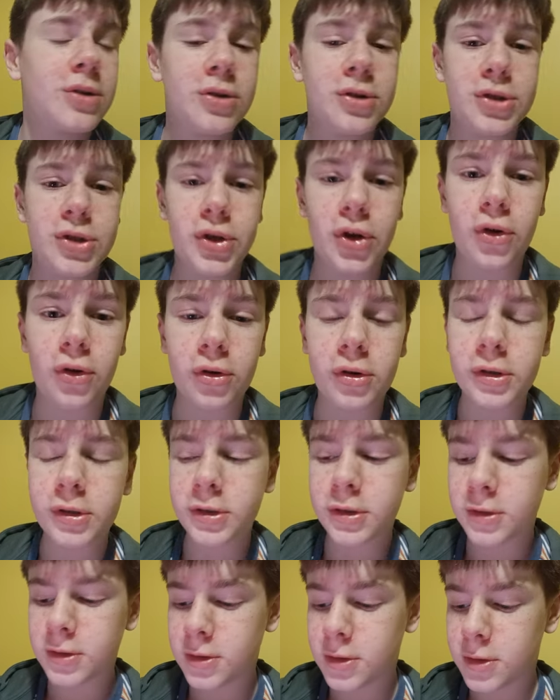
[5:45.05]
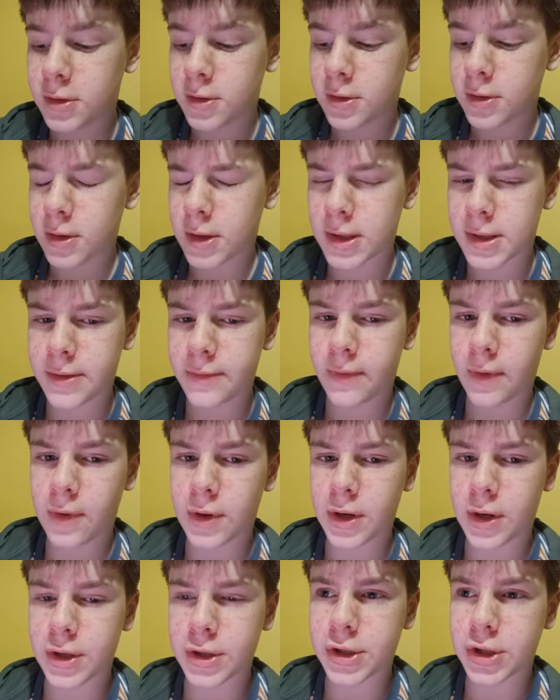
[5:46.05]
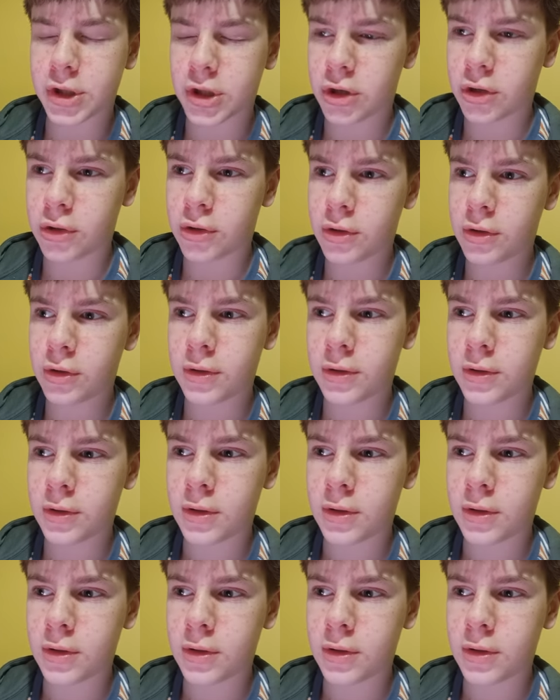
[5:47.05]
good song. It's a very nice tune.